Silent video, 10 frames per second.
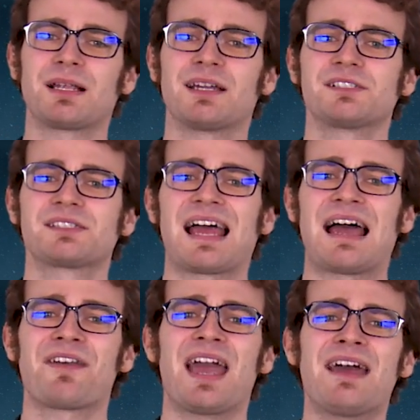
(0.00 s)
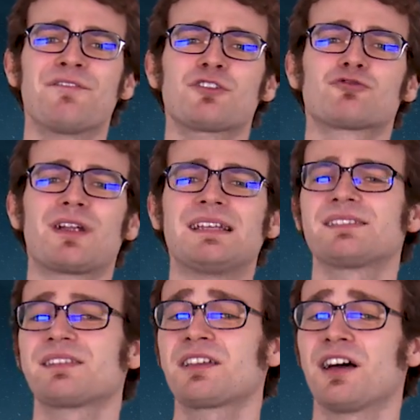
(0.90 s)
players to have ever
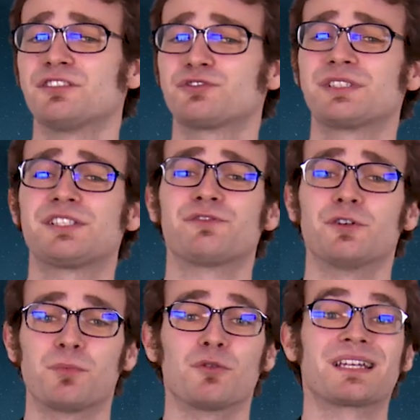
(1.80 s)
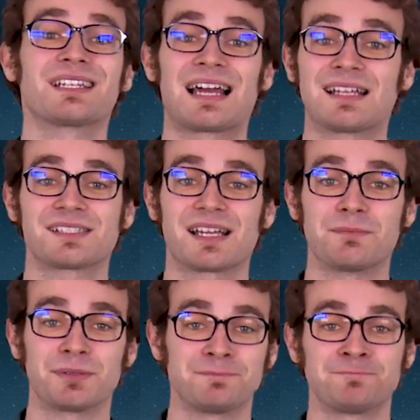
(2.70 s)
graced the country's footballing
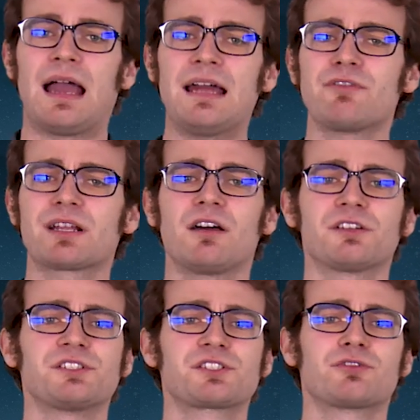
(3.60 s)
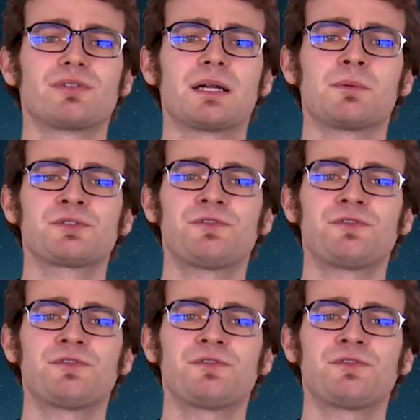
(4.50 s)
landscape. Henrik Larsson's career was